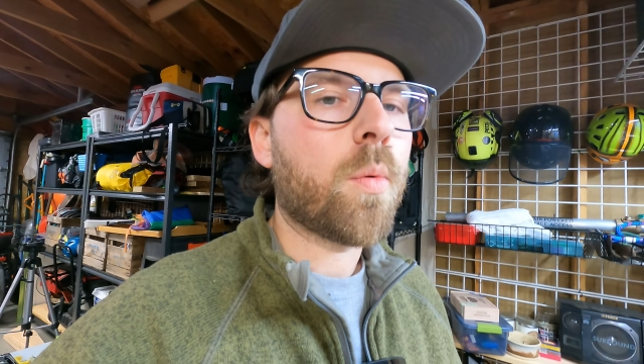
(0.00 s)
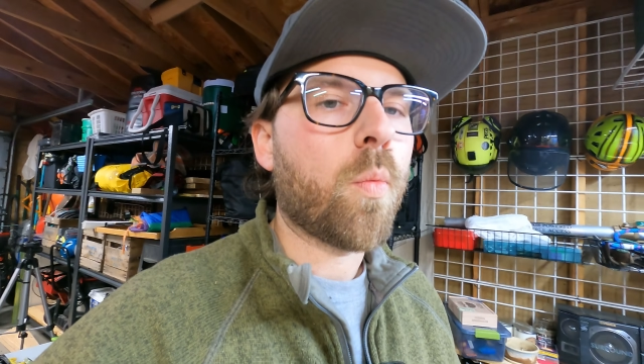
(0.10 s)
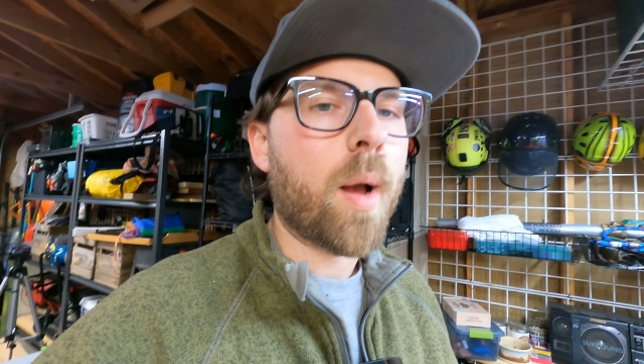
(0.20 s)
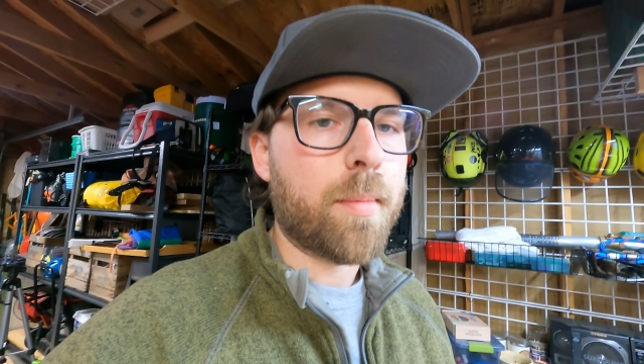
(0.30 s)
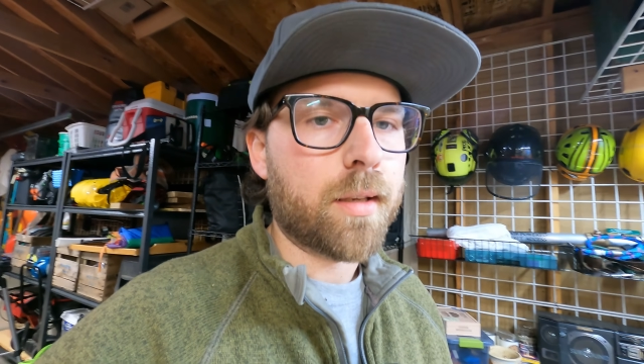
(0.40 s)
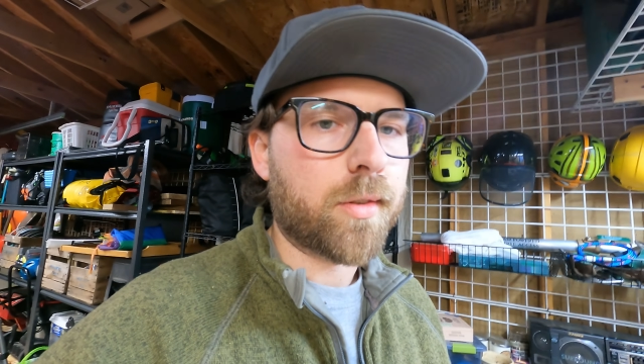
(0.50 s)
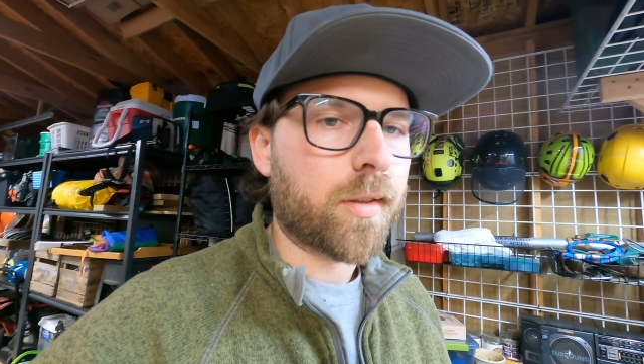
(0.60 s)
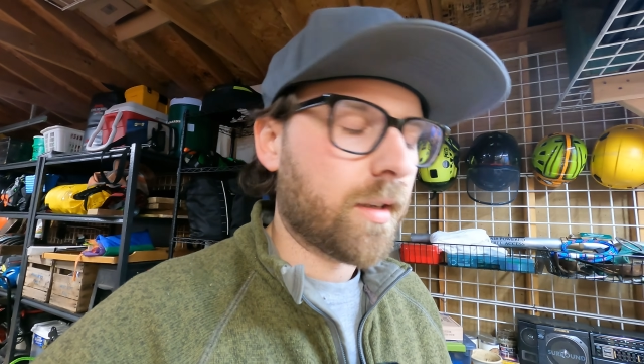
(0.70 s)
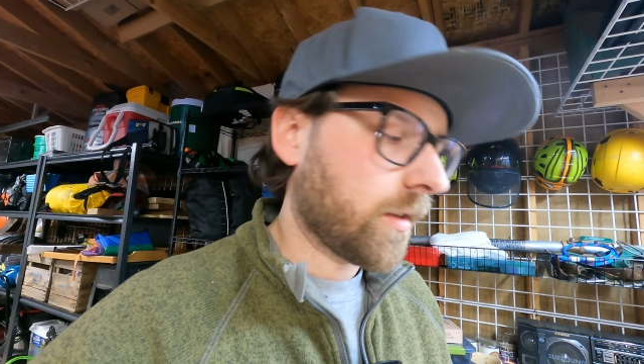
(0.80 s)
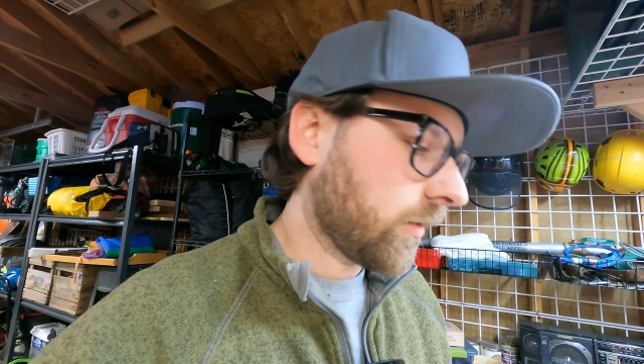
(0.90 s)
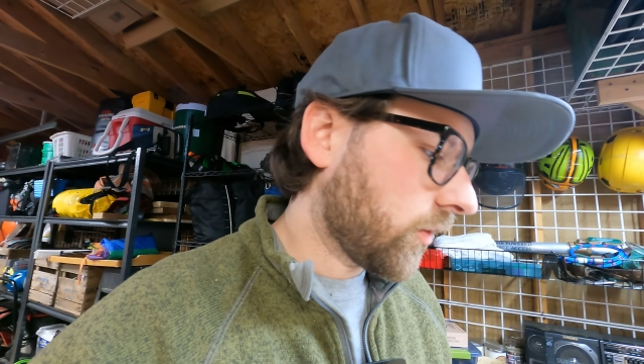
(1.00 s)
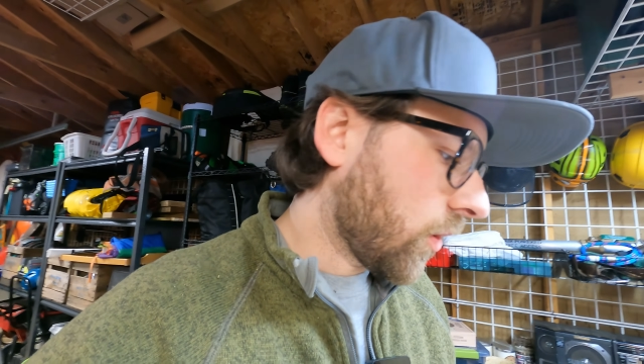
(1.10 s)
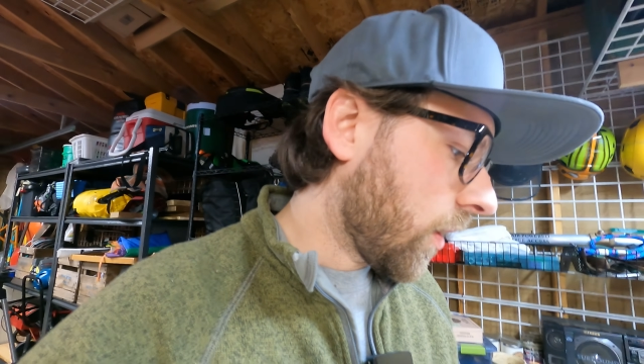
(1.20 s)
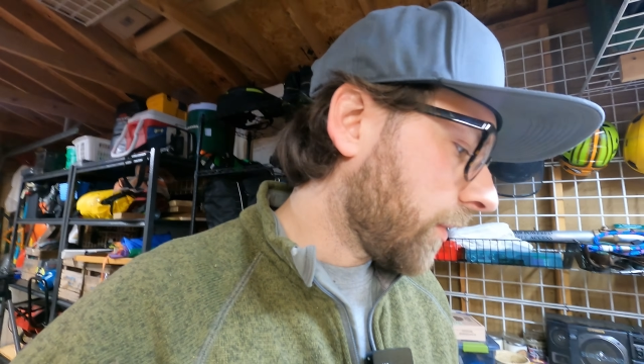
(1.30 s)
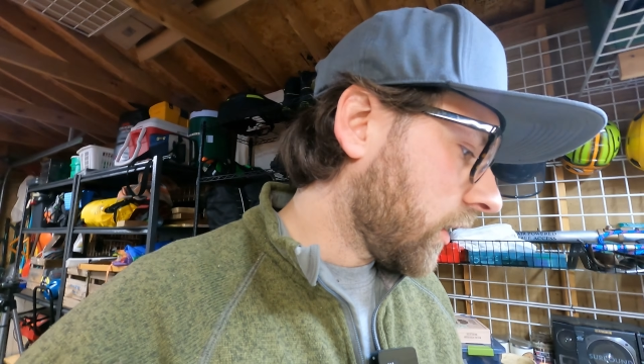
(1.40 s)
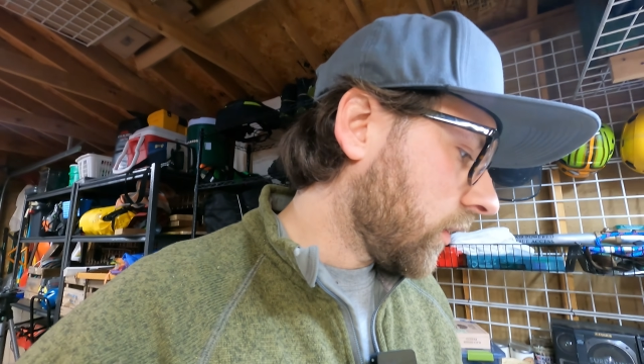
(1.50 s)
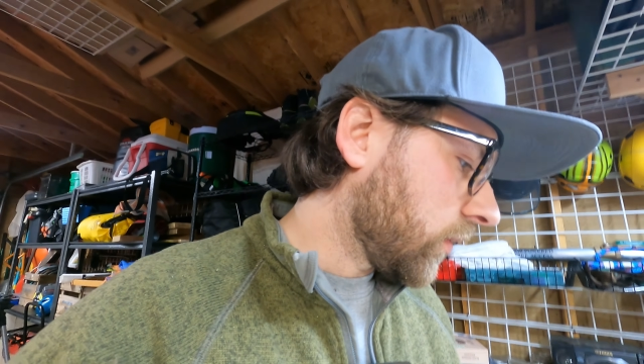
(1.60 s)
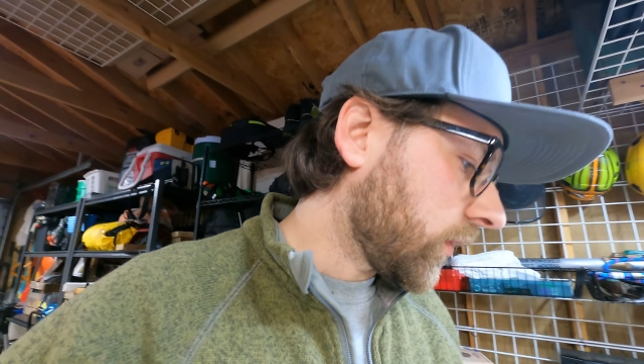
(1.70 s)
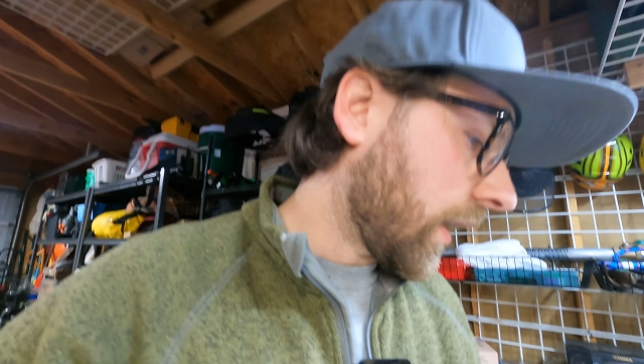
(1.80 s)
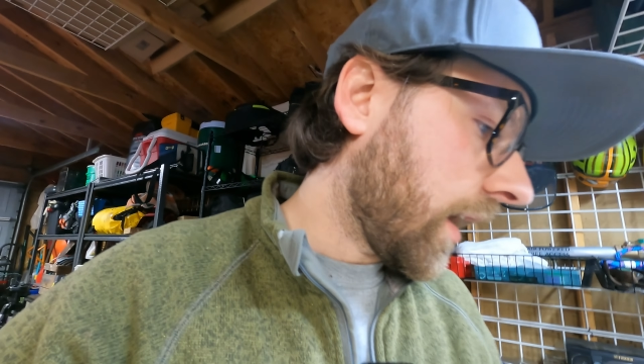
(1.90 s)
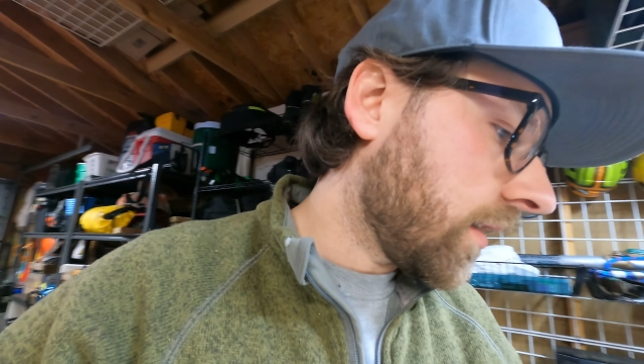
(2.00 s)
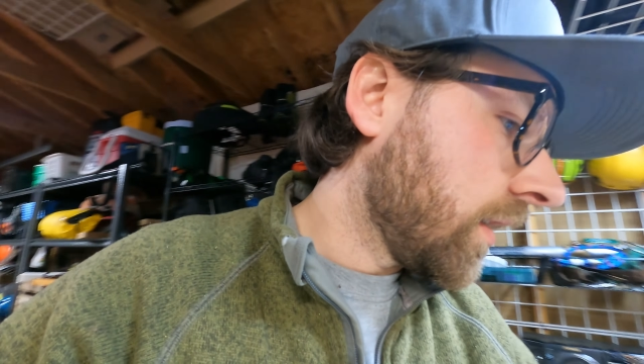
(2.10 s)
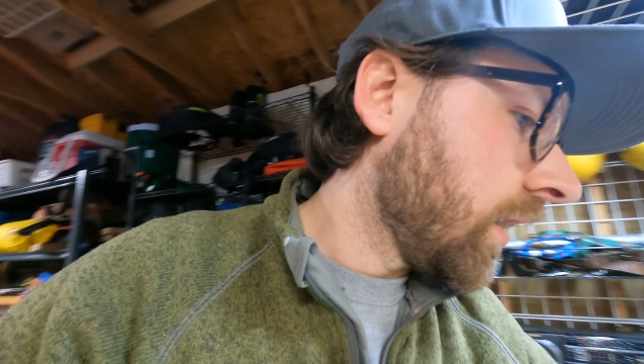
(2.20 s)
webbing slings, so I'm going to use that.